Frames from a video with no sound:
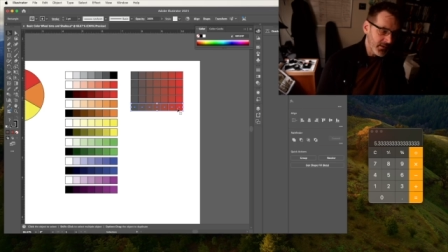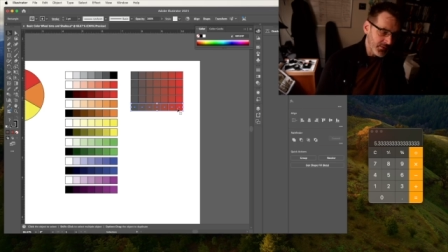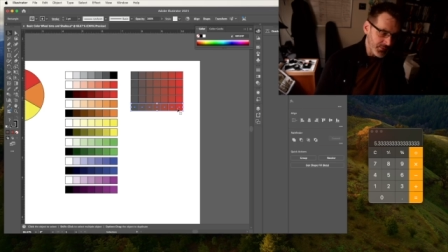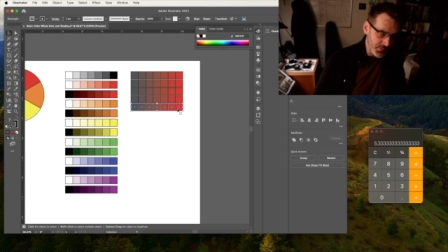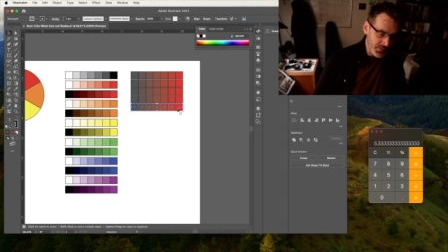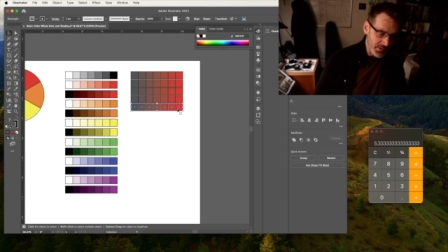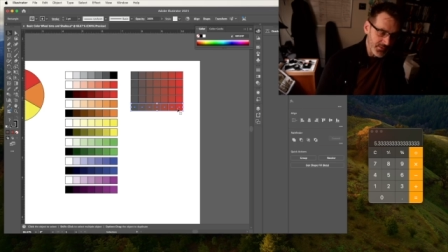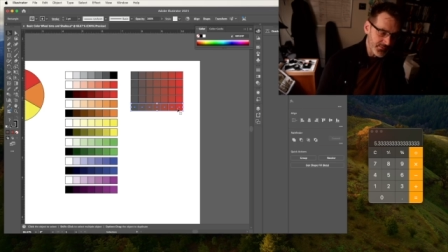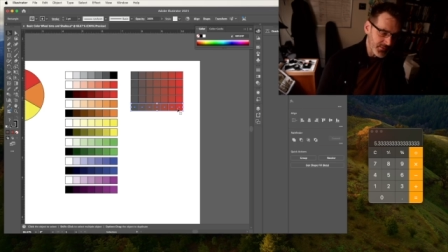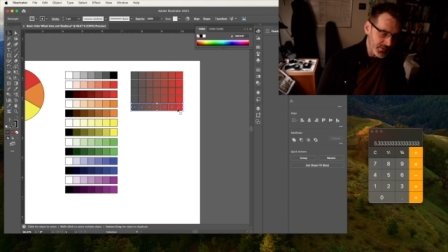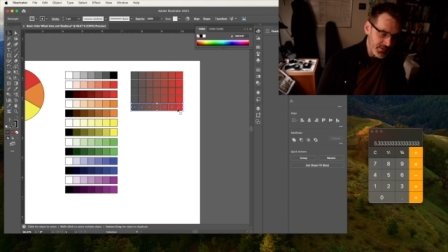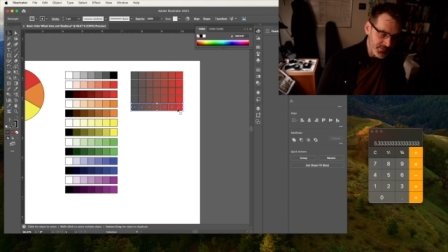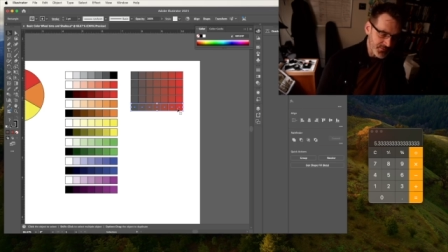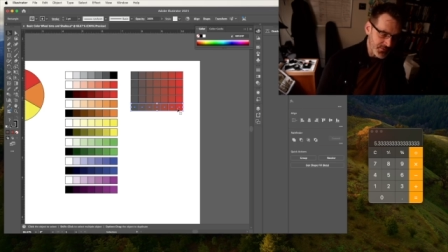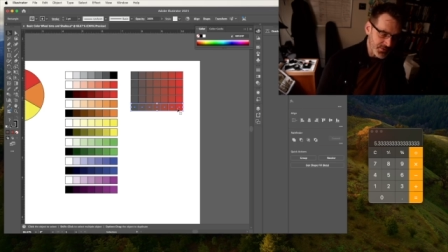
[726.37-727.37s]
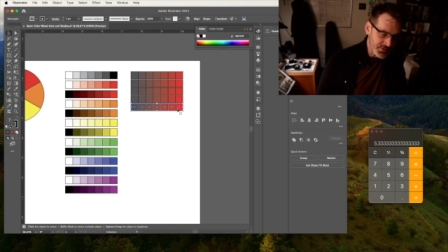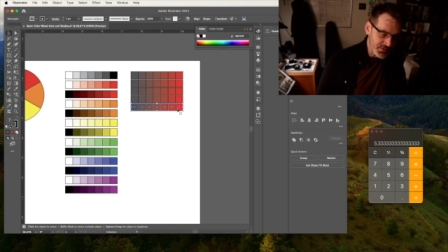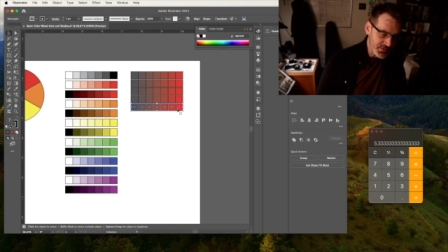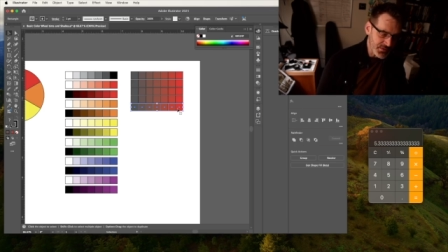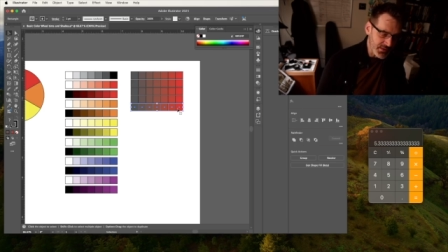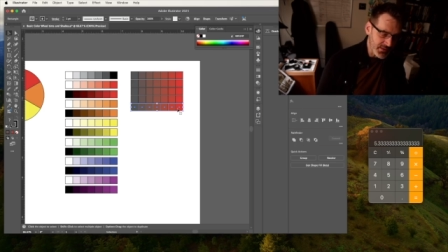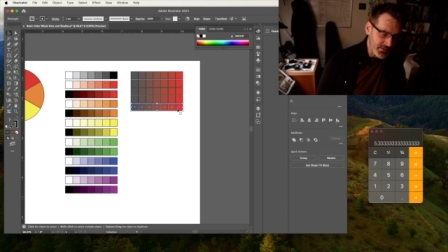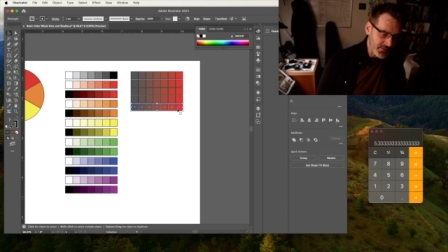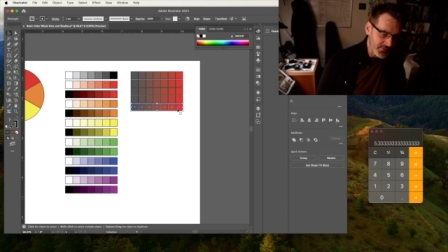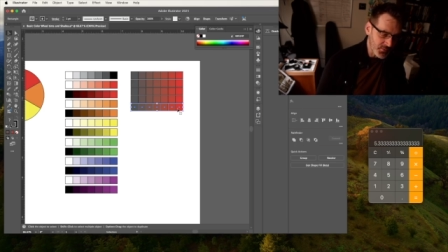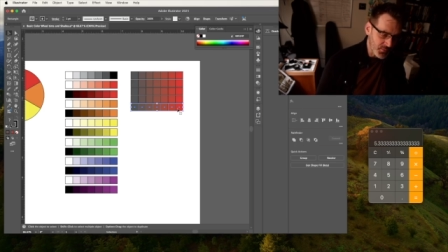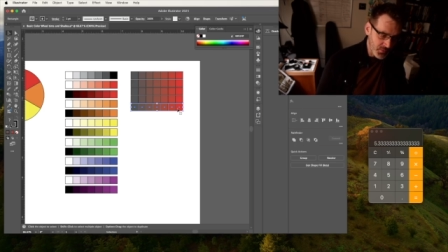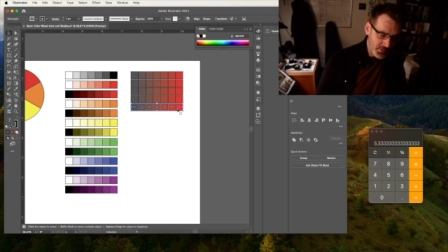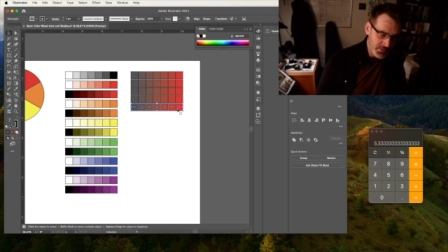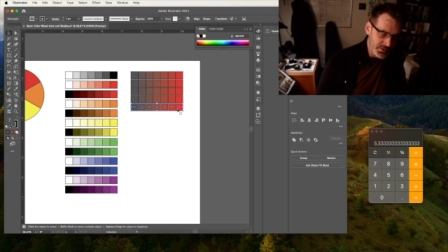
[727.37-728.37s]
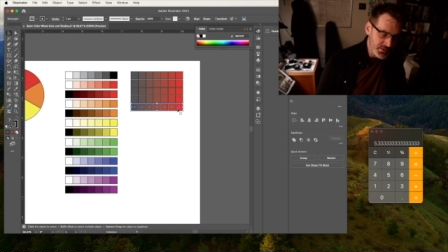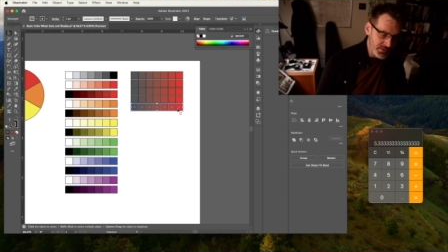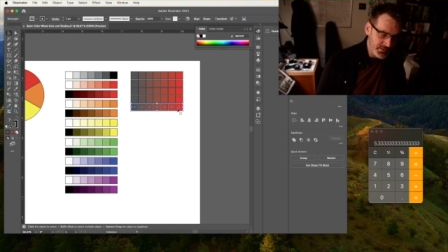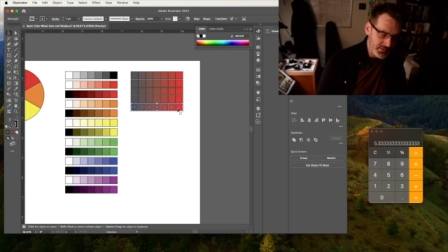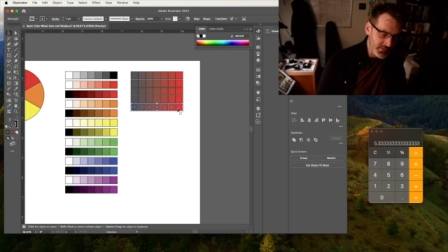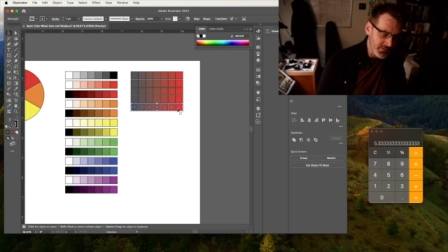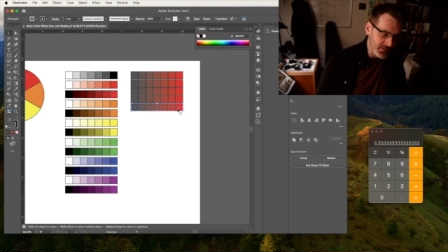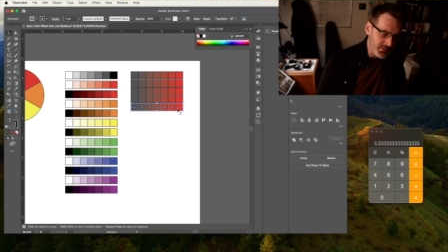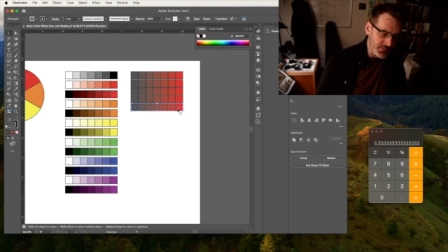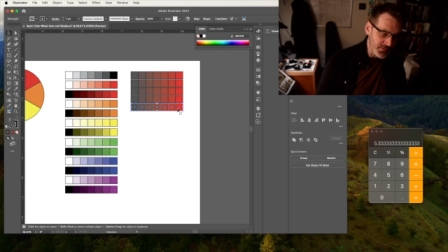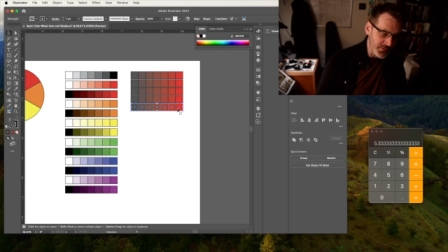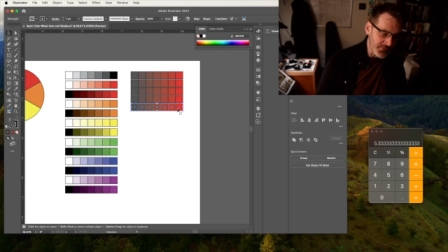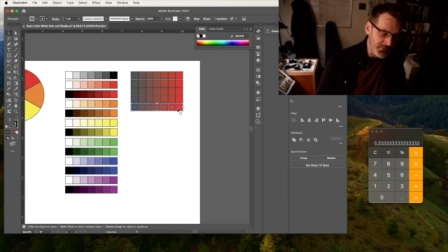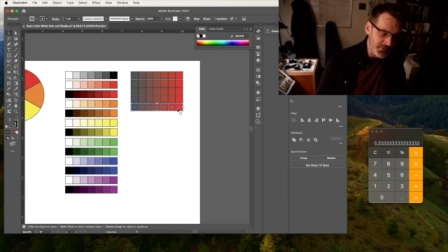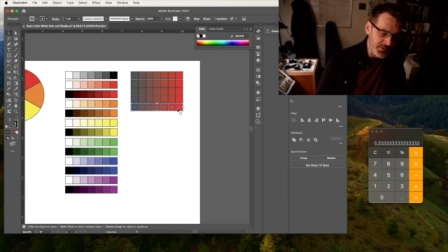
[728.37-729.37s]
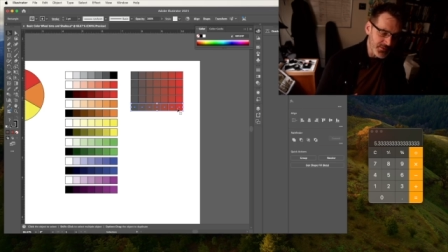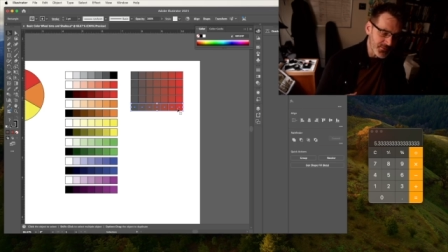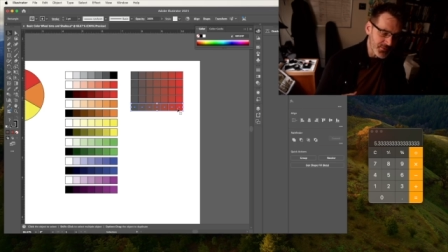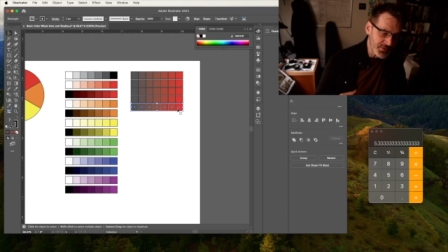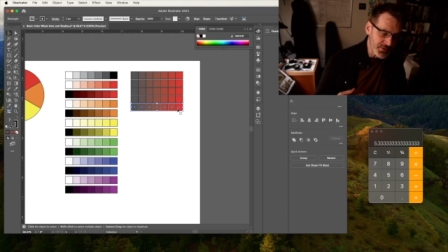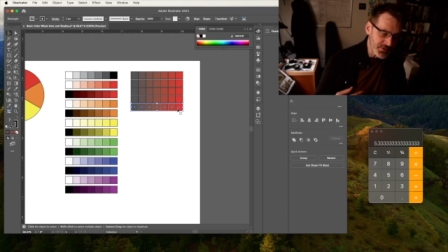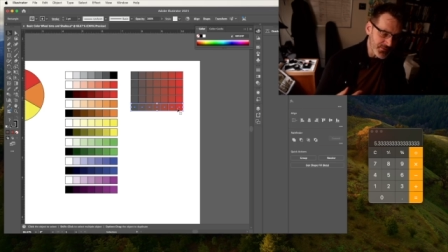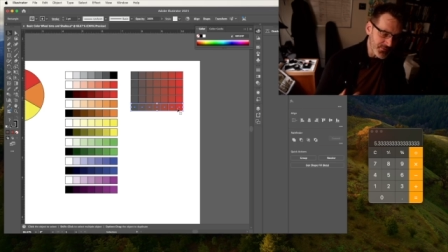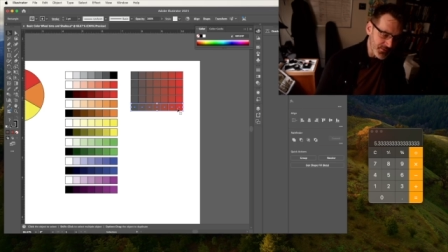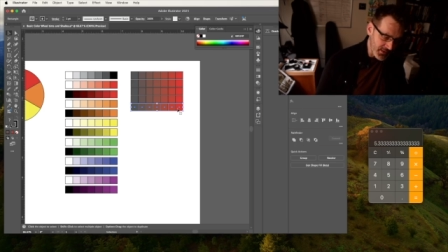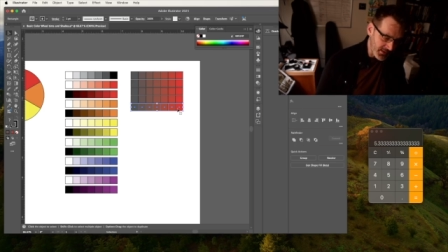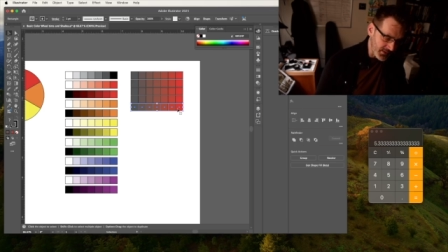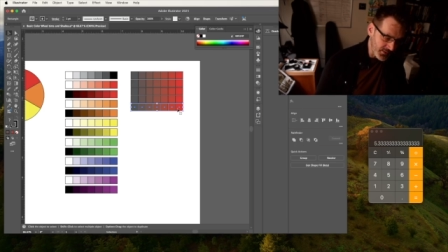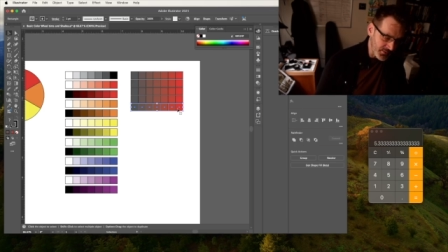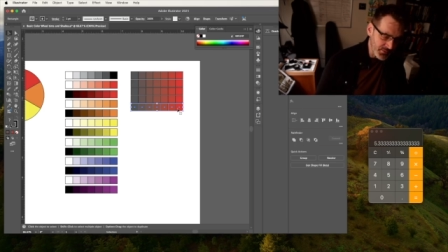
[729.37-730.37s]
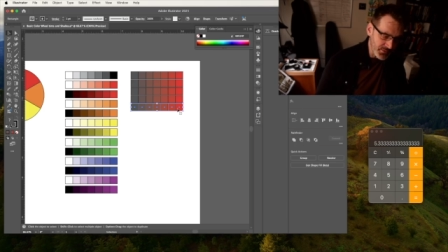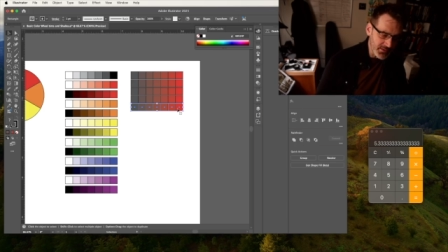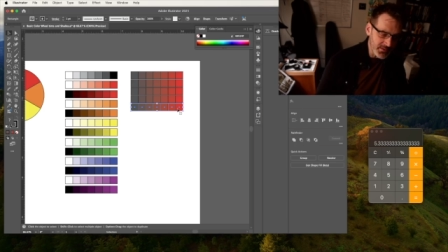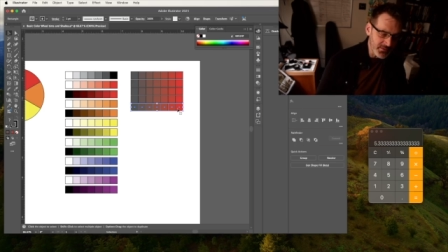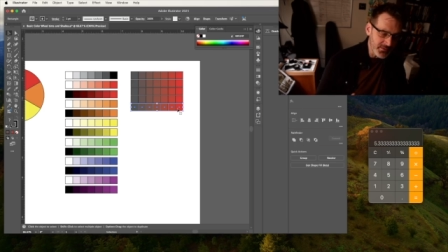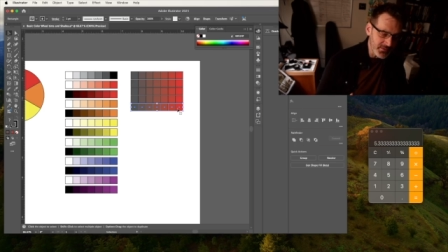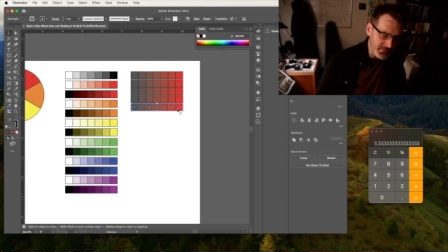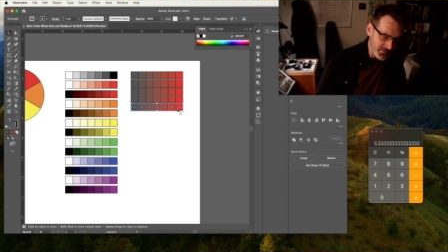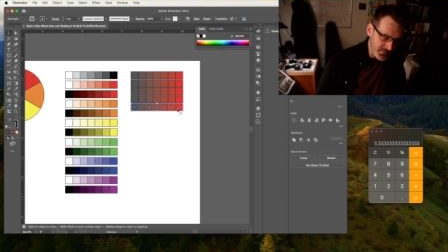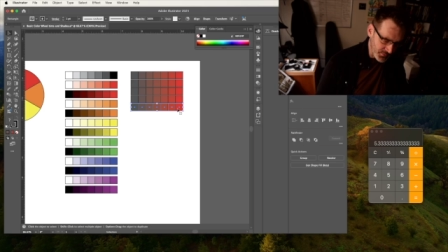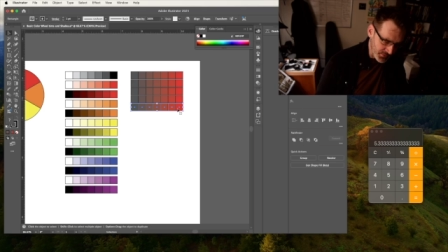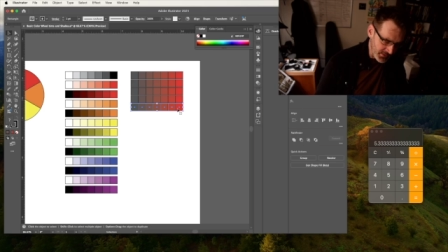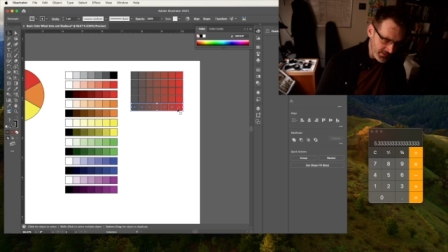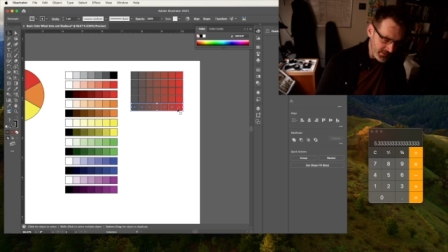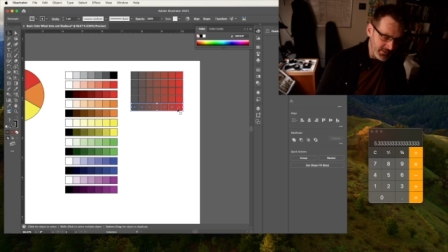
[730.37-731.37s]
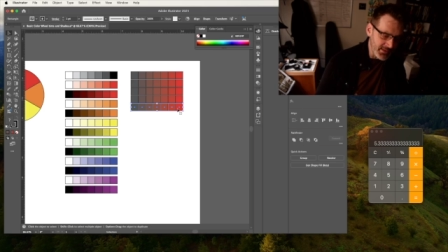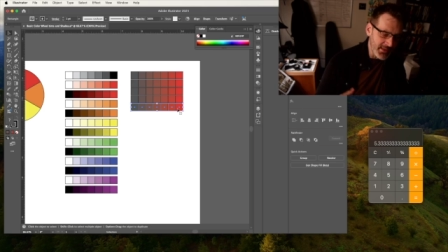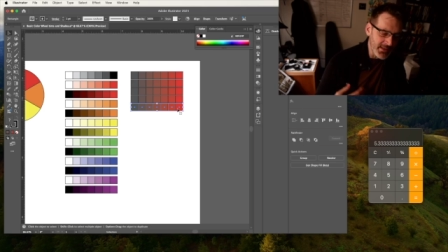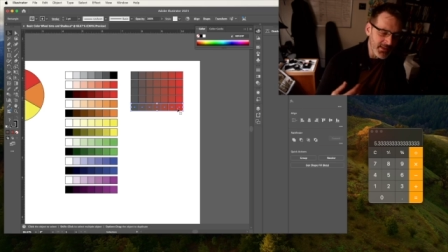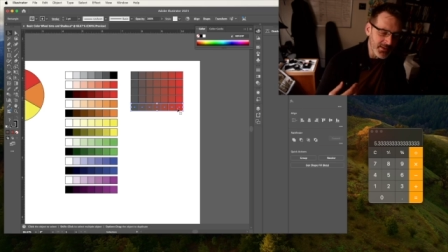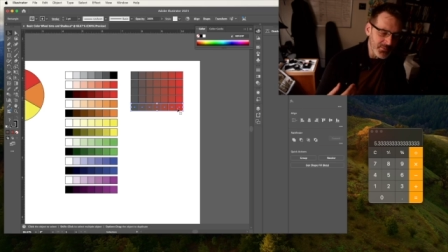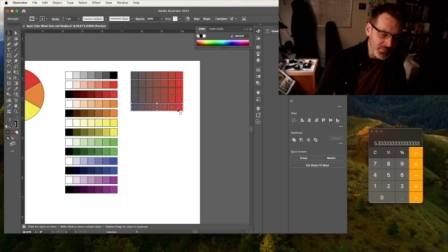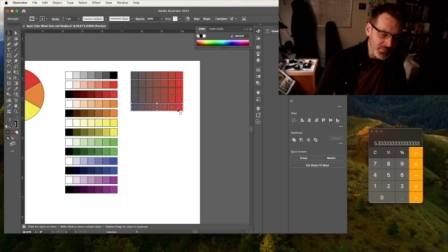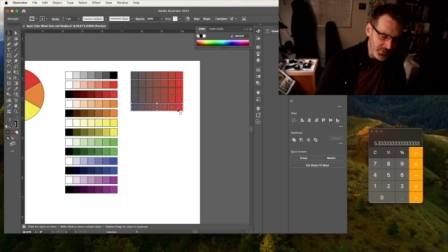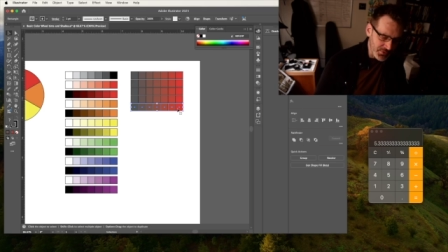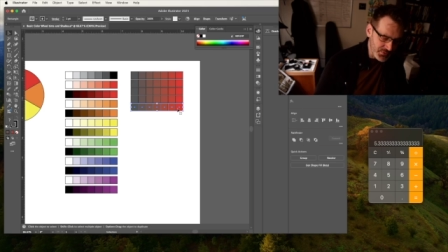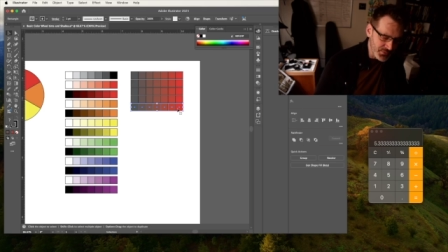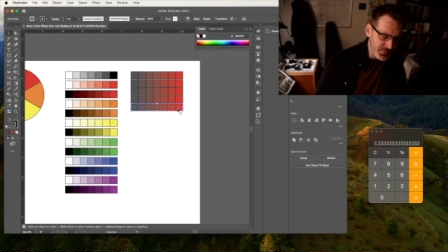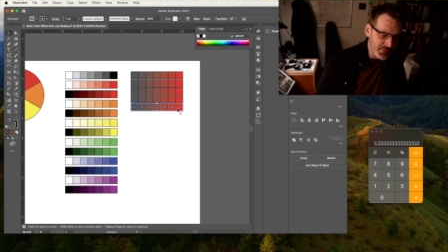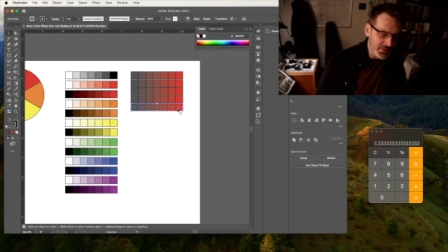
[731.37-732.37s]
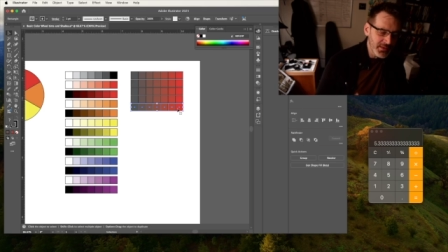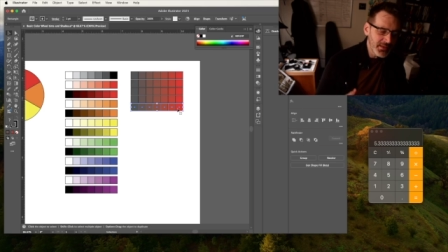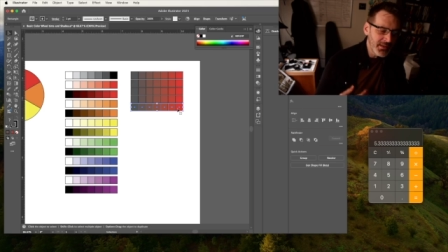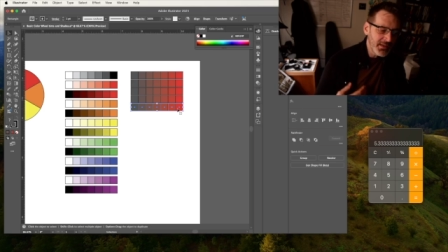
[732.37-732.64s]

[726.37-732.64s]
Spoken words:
I'll do all the various versions of orange, and then I'll do all the various versions of yellow and green and blue,